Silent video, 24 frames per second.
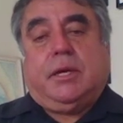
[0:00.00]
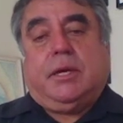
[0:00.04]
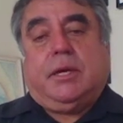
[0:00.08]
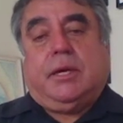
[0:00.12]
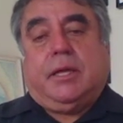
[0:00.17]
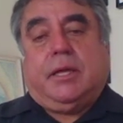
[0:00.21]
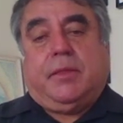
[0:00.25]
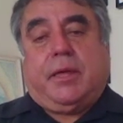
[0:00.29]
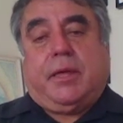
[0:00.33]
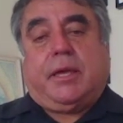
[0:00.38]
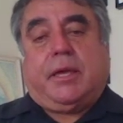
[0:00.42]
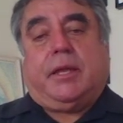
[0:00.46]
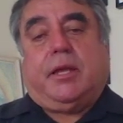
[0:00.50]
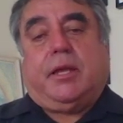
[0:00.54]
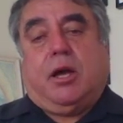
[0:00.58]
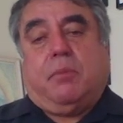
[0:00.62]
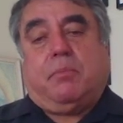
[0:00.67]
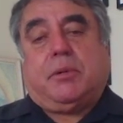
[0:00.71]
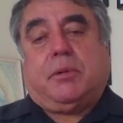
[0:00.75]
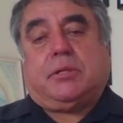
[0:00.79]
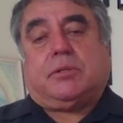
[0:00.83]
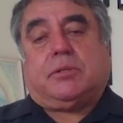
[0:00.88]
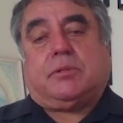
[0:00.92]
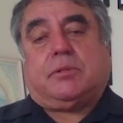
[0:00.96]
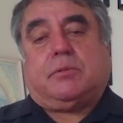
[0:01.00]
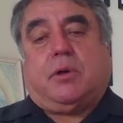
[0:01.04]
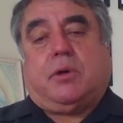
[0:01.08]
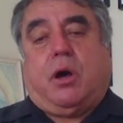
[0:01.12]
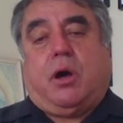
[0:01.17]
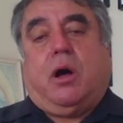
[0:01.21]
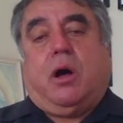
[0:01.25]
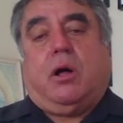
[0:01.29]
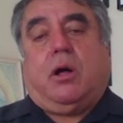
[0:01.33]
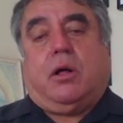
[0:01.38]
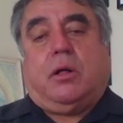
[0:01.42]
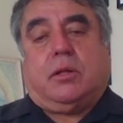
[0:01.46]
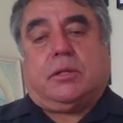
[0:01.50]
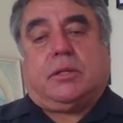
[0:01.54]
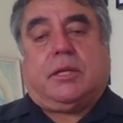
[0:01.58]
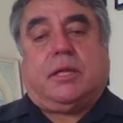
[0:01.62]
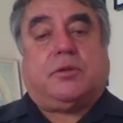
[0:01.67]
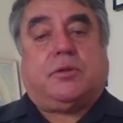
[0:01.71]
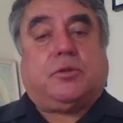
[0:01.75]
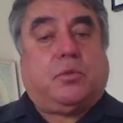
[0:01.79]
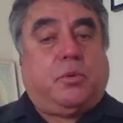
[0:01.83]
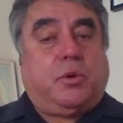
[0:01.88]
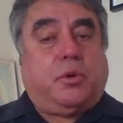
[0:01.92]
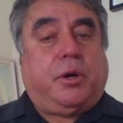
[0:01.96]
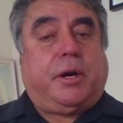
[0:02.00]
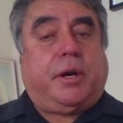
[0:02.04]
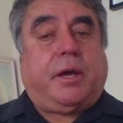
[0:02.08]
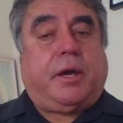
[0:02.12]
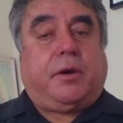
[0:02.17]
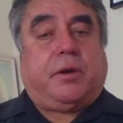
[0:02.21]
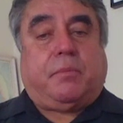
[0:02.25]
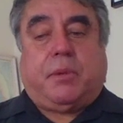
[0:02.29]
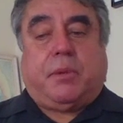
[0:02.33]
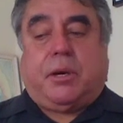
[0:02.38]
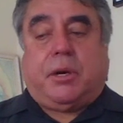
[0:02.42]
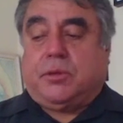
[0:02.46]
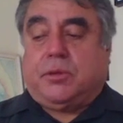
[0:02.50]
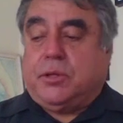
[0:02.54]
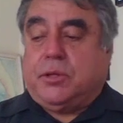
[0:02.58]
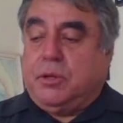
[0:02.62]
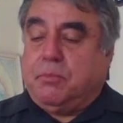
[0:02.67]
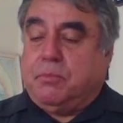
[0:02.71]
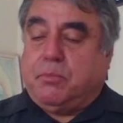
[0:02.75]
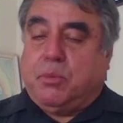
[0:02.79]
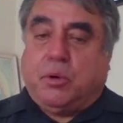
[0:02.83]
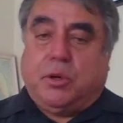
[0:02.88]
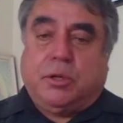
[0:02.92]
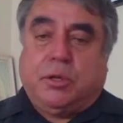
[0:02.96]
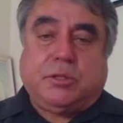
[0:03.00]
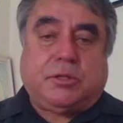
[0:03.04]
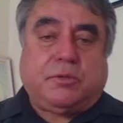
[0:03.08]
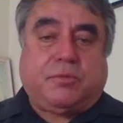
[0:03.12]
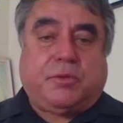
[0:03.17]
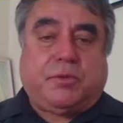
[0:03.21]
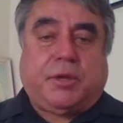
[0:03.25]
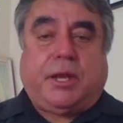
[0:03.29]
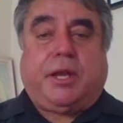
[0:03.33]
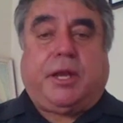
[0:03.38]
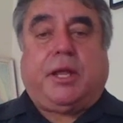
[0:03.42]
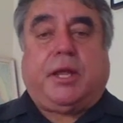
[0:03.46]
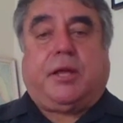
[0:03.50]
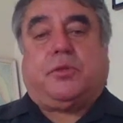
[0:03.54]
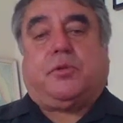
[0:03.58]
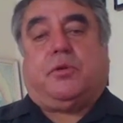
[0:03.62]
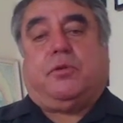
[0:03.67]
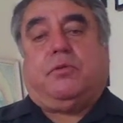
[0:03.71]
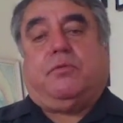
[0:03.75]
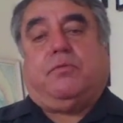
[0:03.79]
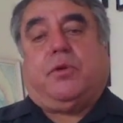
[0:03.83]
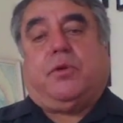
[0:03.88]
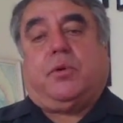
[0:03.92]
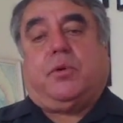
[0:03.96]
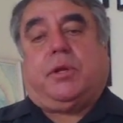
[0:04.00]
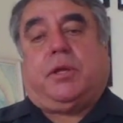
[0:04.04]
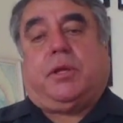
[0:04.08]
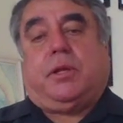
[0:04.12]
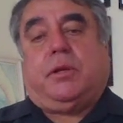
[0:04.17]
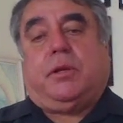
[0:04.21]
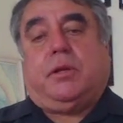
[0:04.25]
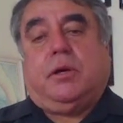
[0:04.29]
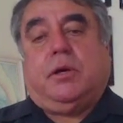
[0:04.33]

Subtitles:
They can help us all get the word out about the importance of getting out there and voting